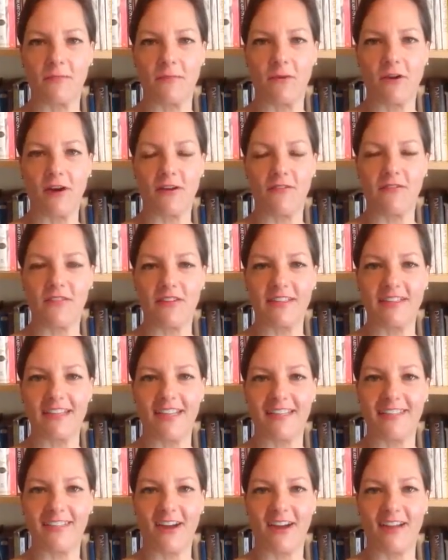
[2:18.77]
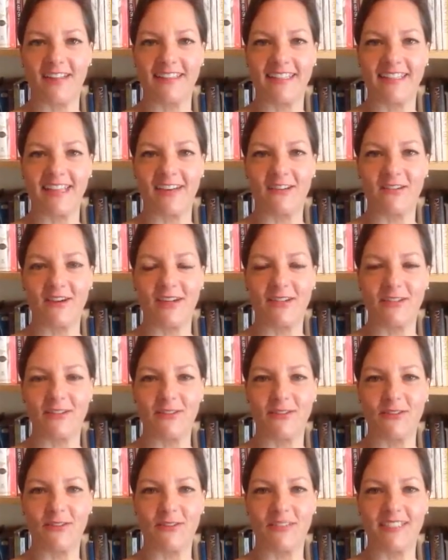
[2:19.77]
often than not that
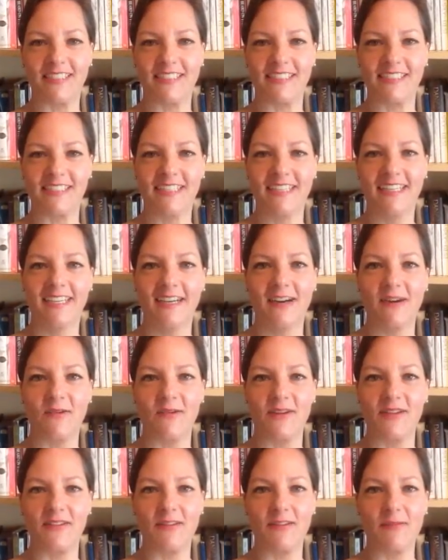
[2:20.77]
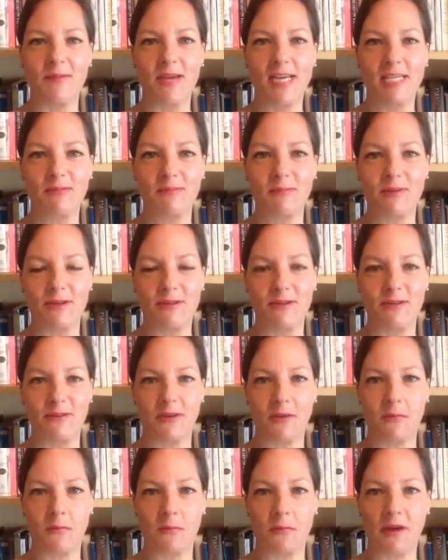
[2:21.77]
gratitude is one of the best prayers
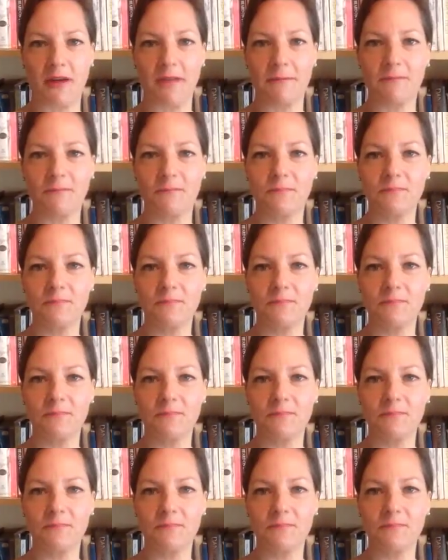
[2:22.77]
you can pray,